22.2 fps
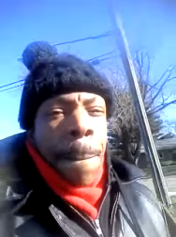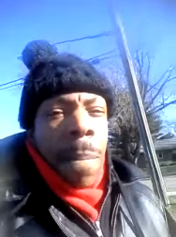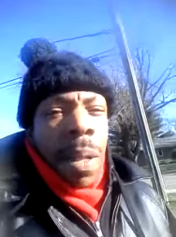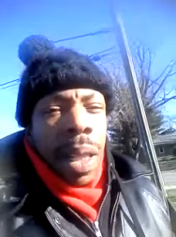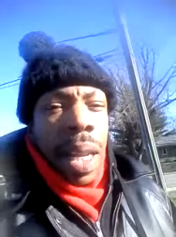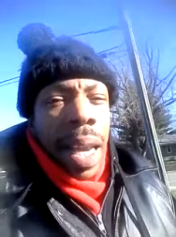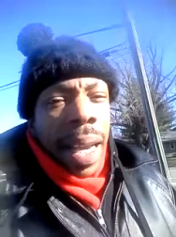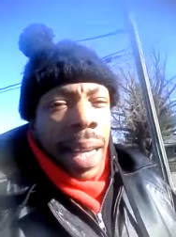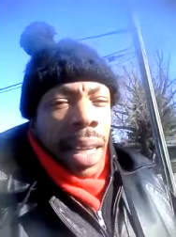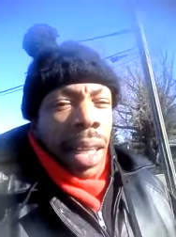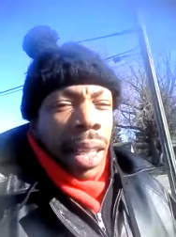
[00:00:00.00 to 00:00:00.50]

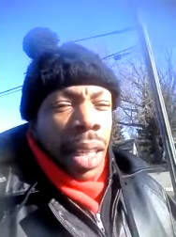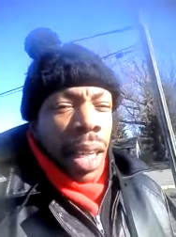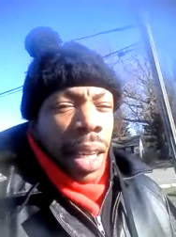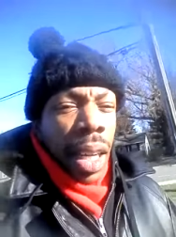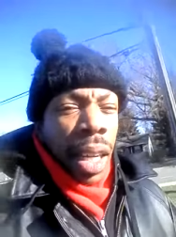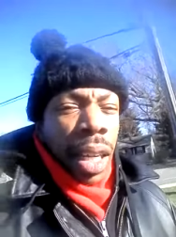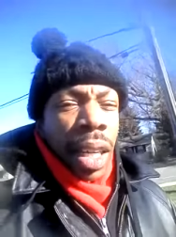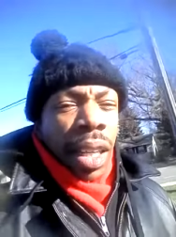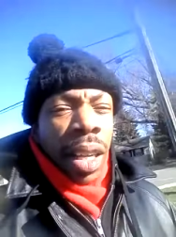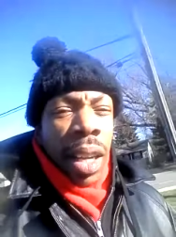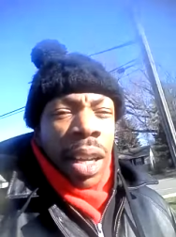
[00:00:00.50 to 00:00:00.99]
like uh,
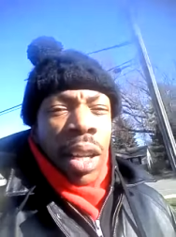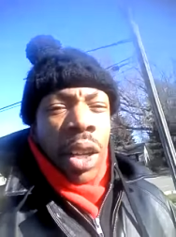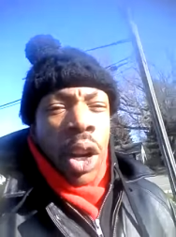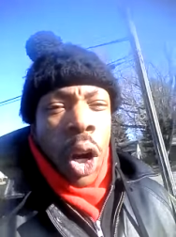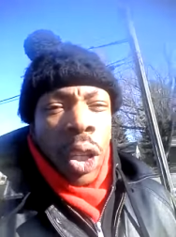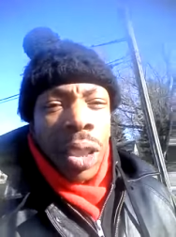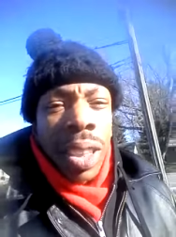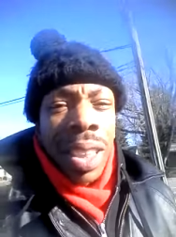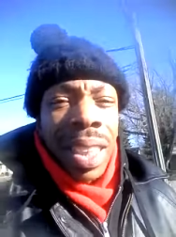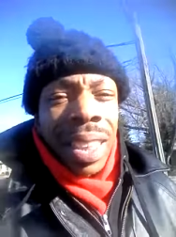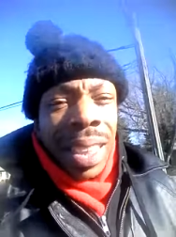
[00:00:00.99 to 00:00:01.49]

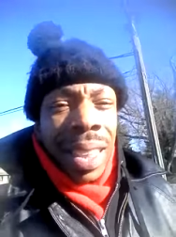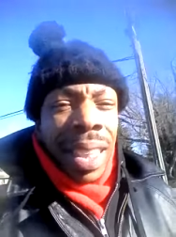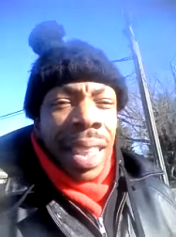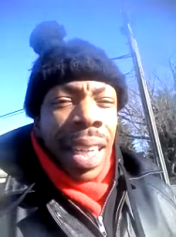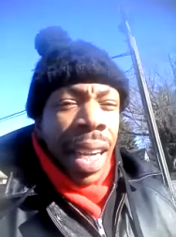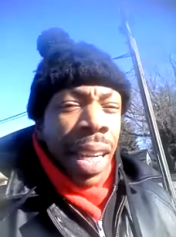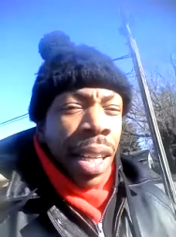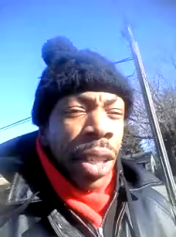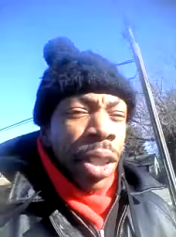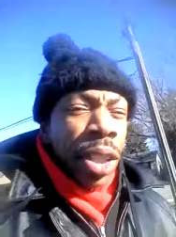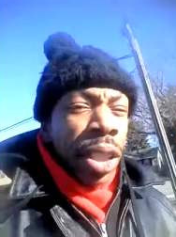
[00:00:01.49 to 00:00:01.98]
narcissistic
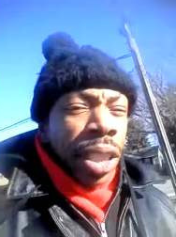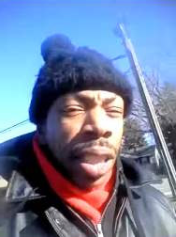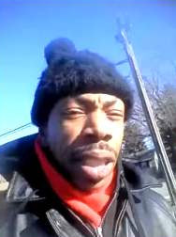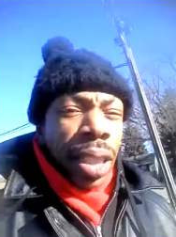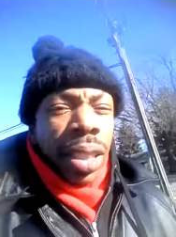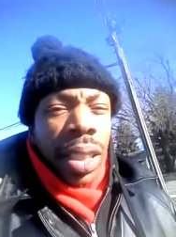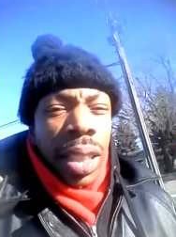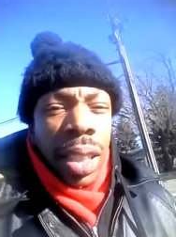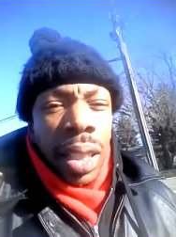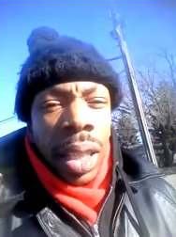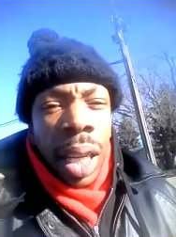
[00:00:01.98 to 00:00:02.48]

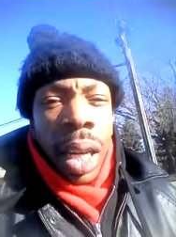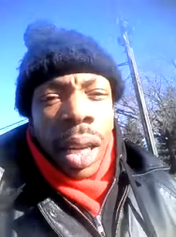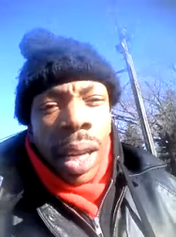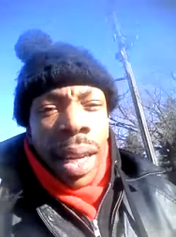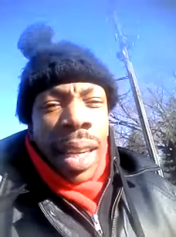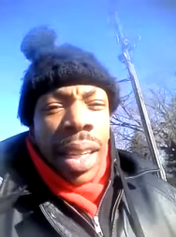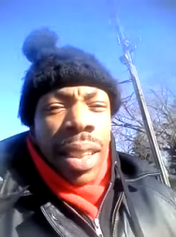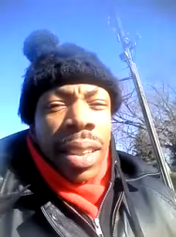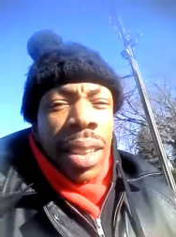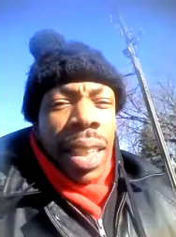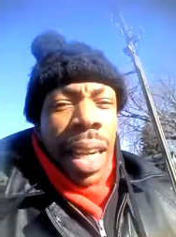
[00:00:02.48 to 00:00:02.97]
energies and
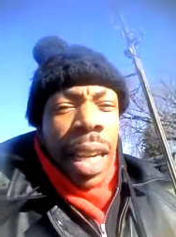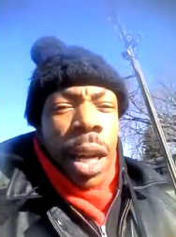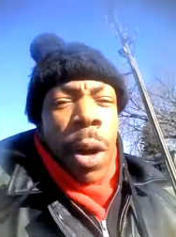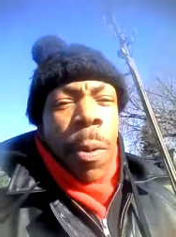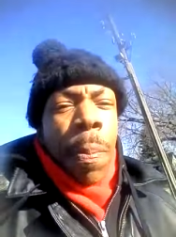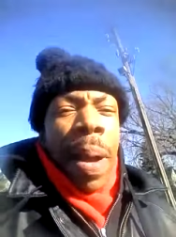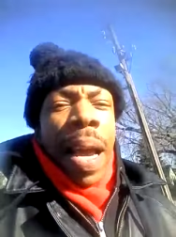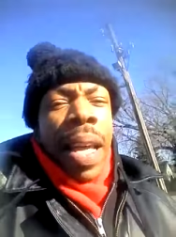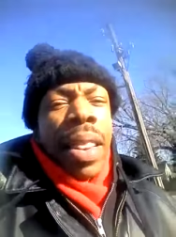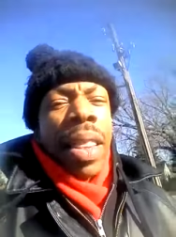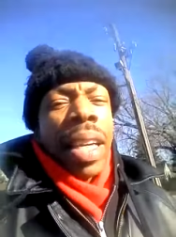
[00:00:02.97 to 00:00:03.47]

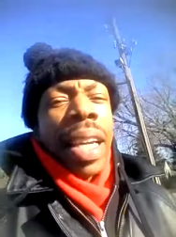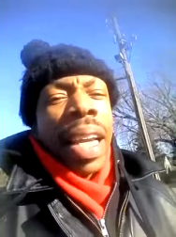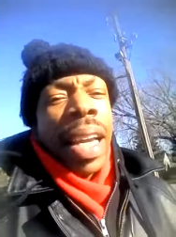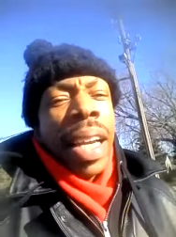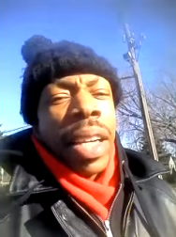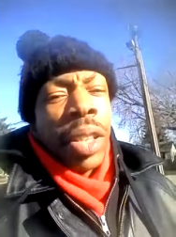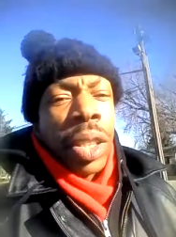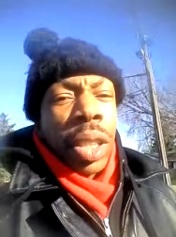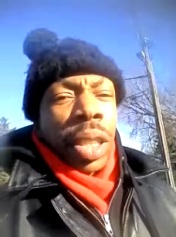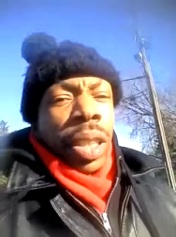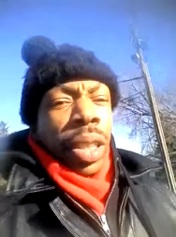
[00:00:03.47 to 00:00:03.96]
psychopathic
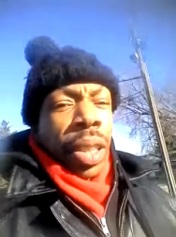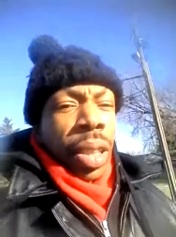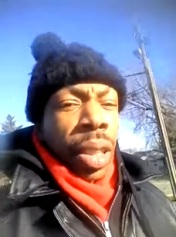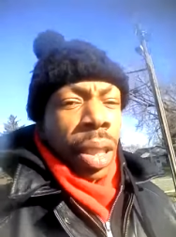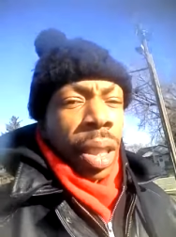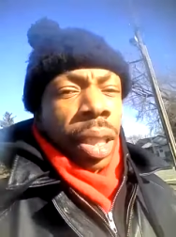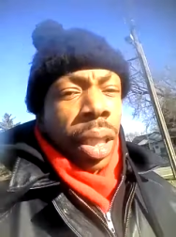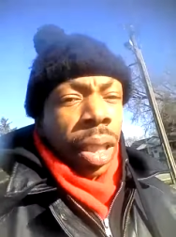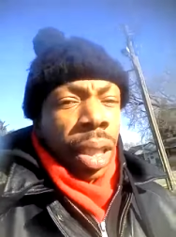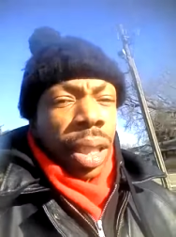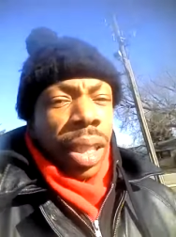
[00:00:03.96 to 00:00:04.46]
energies
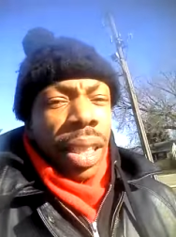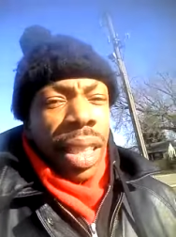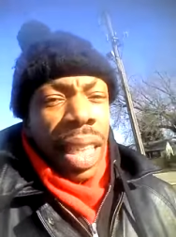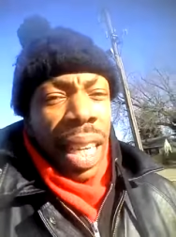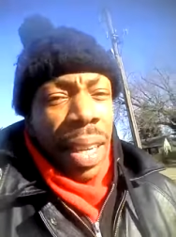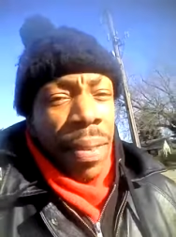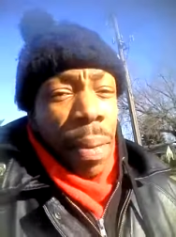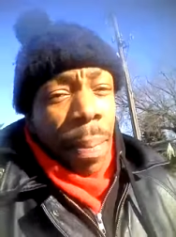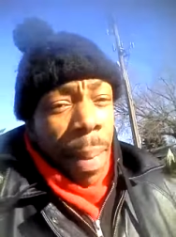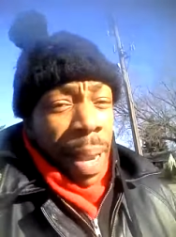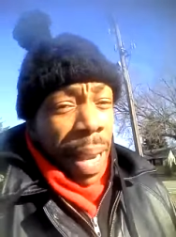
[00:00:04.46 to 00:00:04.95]
to
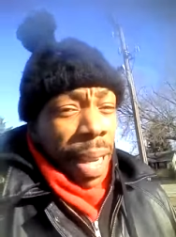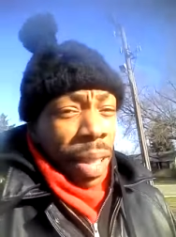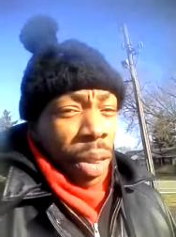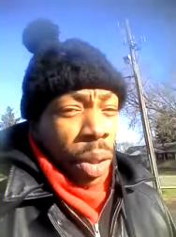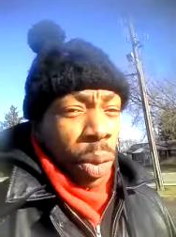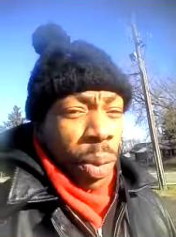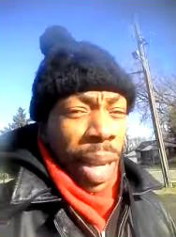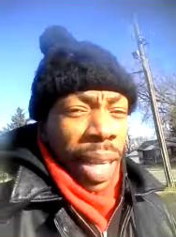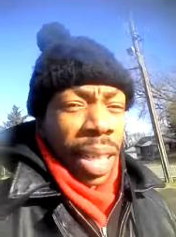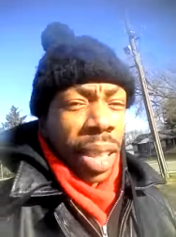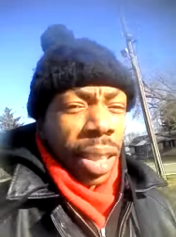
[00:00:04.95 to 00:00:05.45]
even make it
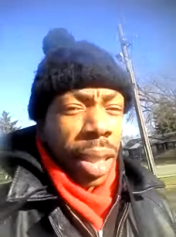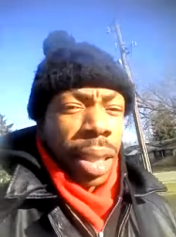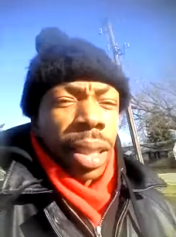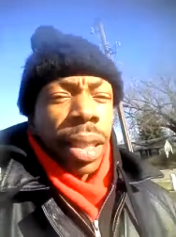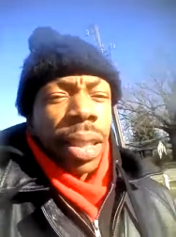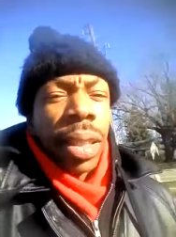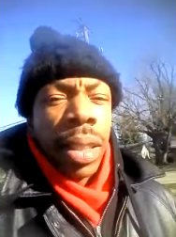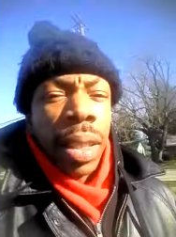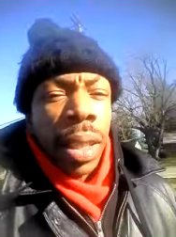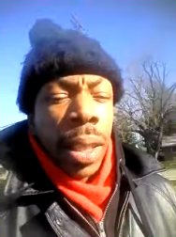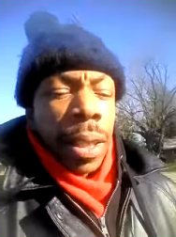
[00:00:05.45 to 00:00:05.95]
through that shit.
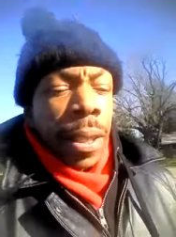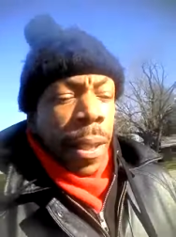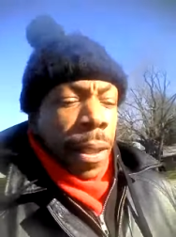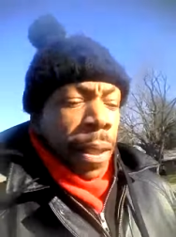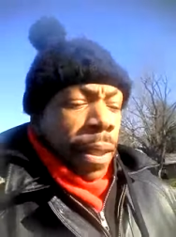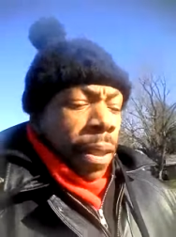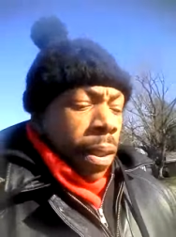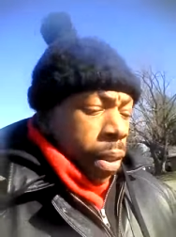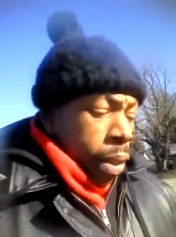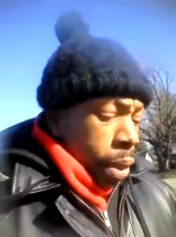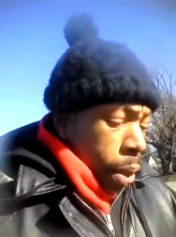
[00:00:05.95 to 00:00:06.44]

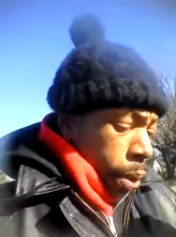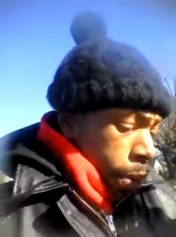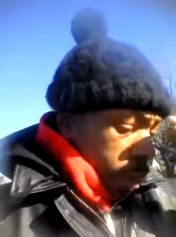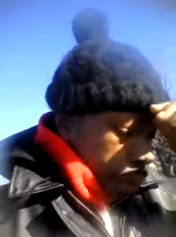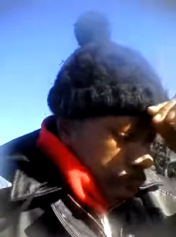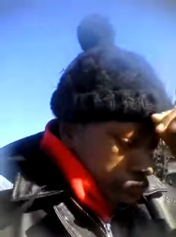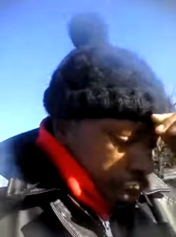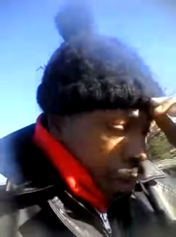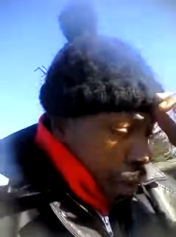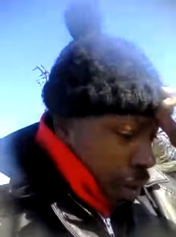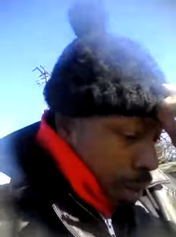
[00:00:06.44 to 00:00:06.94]
So,
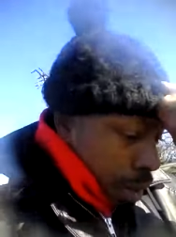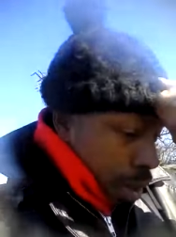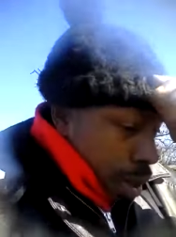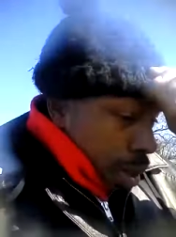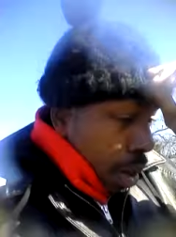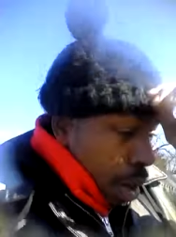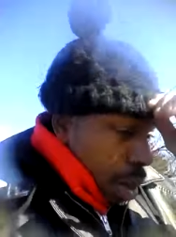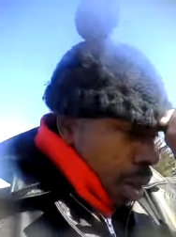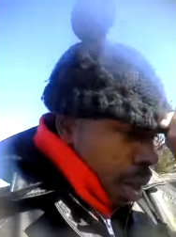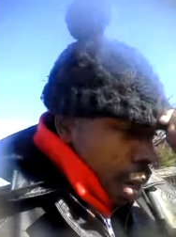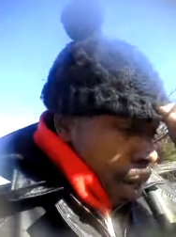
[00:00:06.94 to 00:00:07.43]

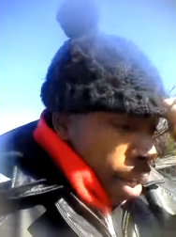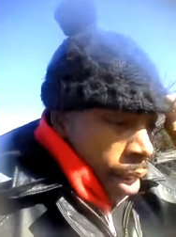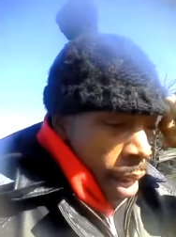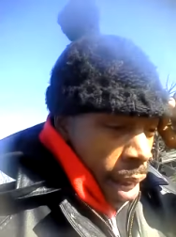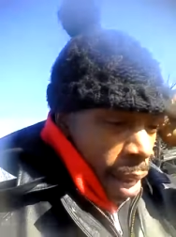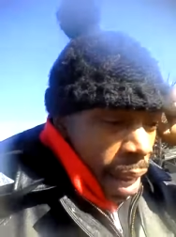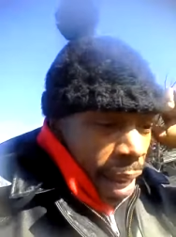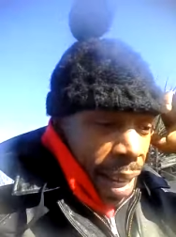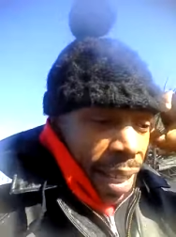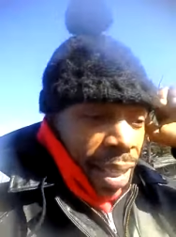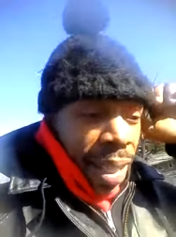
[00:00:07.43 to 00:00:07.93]

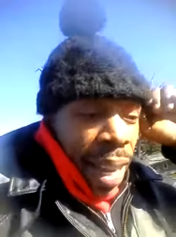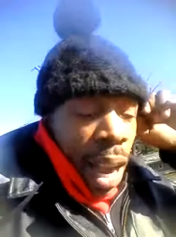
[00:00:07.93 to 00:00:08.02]
because